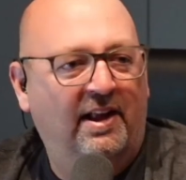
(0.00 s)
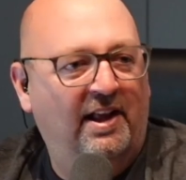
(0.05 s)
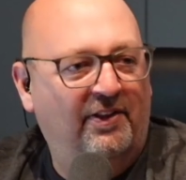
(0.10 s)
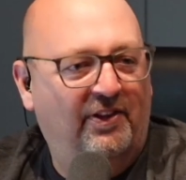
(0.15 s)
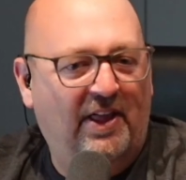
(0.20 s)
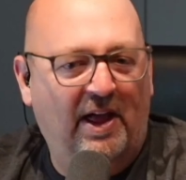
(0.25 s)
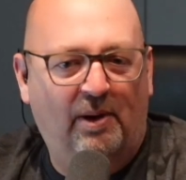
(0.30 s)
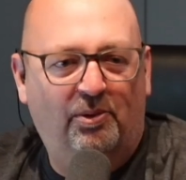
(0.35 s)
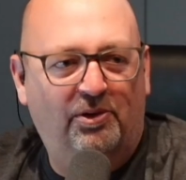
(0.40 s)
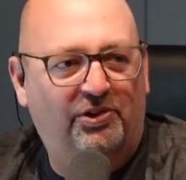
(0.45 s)

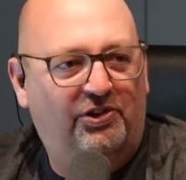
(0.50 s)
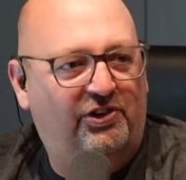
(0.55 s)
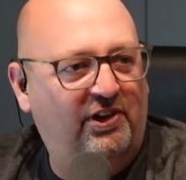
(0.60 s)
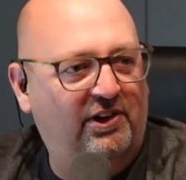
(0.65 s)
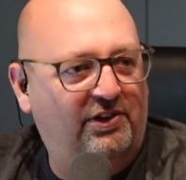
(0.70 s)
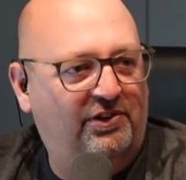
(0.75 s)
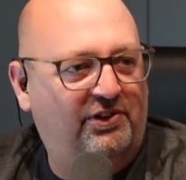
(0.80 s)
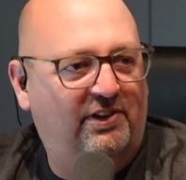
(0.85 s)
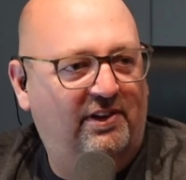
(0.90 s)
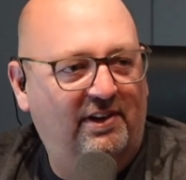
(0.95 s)
that was
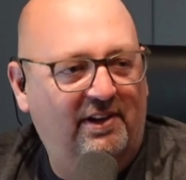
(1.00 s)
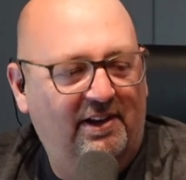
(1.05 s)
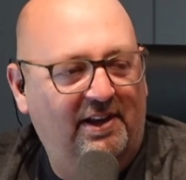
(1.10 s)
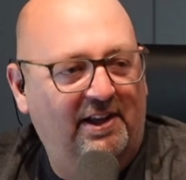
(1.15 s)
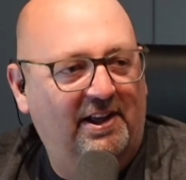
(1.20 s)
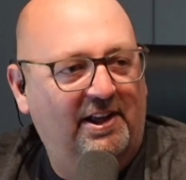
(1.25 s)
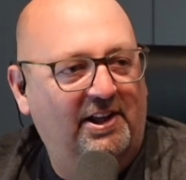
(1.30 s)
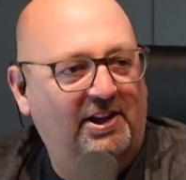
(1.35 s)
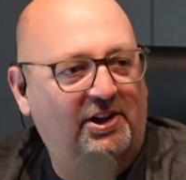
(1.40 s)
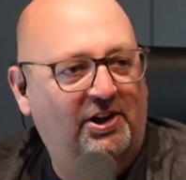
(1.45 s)
just...
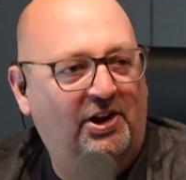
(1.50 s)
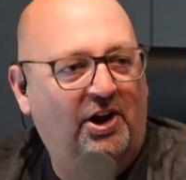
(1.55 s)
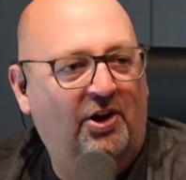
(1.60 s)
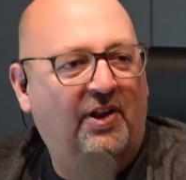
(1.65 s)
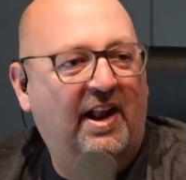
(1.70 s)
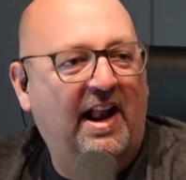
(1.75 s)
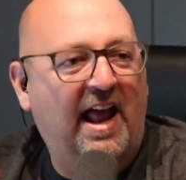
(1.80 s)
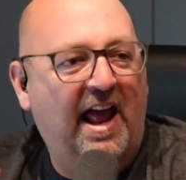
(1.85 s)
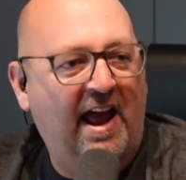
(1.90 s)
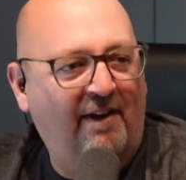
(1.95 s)

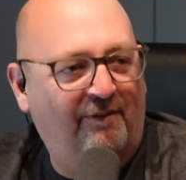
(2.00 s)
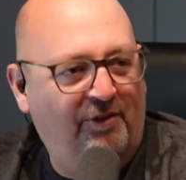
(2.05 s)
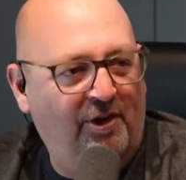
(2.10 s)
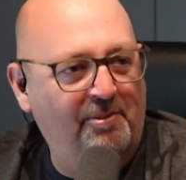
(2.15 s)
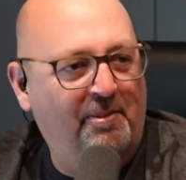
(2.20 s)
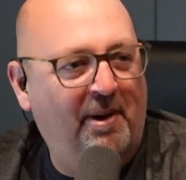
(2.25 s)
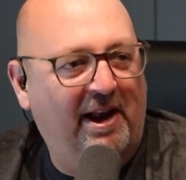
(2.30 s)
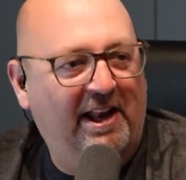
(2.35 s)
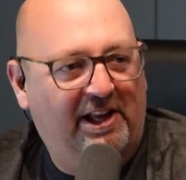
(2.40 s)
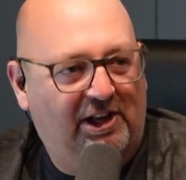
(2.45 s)
that
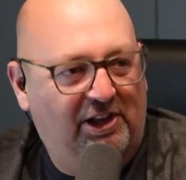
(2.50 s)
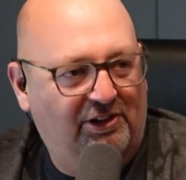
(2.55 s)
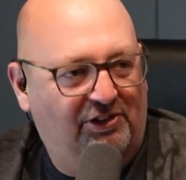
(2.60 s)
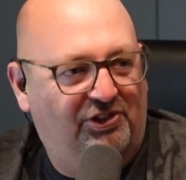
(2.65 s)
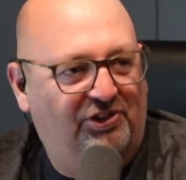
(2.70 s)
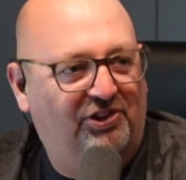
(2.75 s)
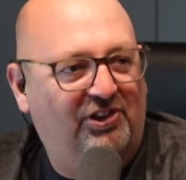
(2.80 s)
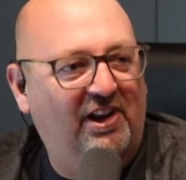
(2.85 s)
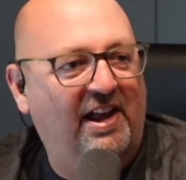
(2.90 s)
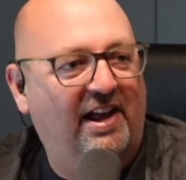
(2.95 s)
everybody could
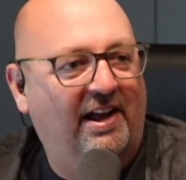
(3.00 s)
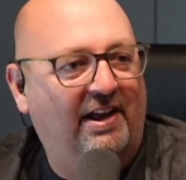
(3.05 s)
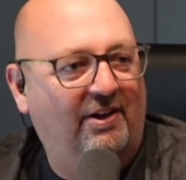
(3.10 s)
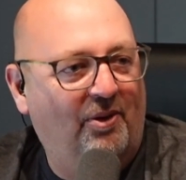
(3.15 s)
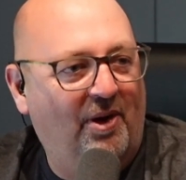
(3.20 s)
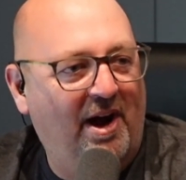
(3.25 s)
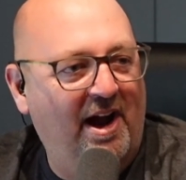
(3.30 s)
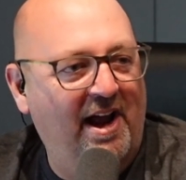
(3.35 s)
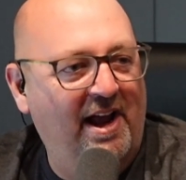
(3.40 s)
sing, right?